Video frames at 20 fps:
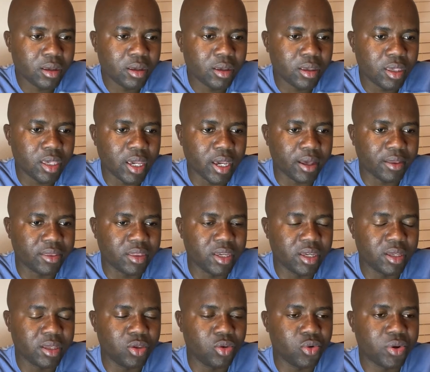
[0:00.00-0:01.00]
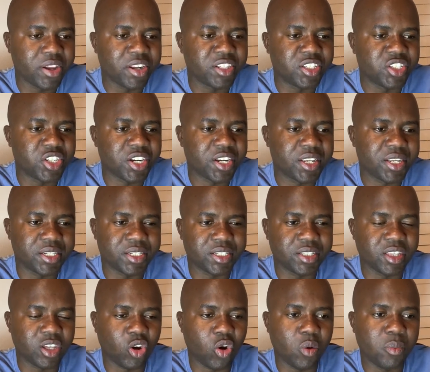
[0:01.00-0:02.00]
Yeah, you can check
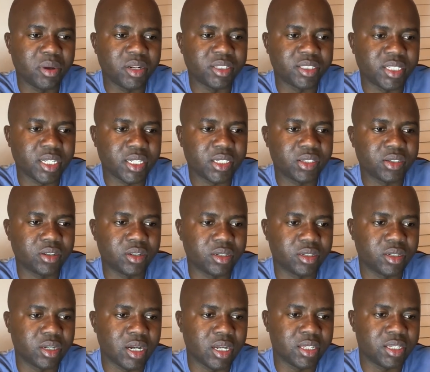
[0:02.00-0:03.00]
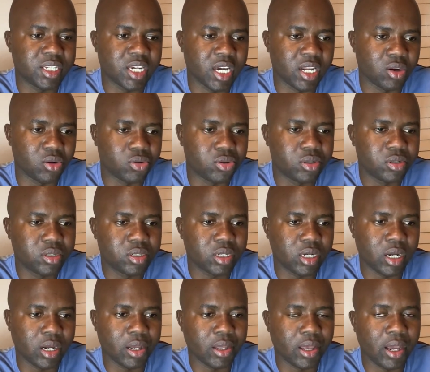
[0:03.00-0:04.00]
it in the comment section, Jalo.
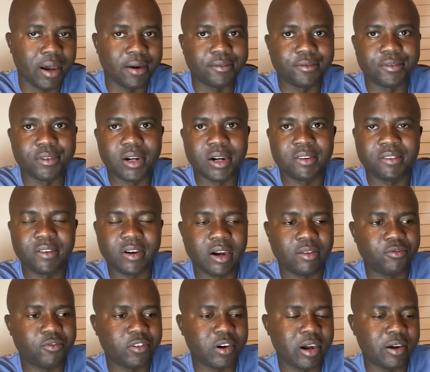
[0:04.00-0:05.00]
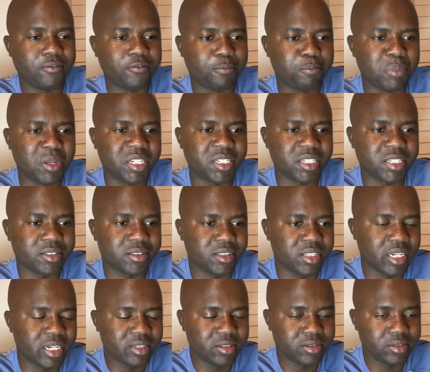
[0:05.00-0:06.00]
I've pinned it
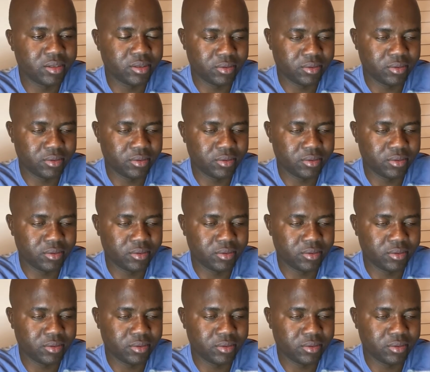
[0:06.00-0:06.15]
there.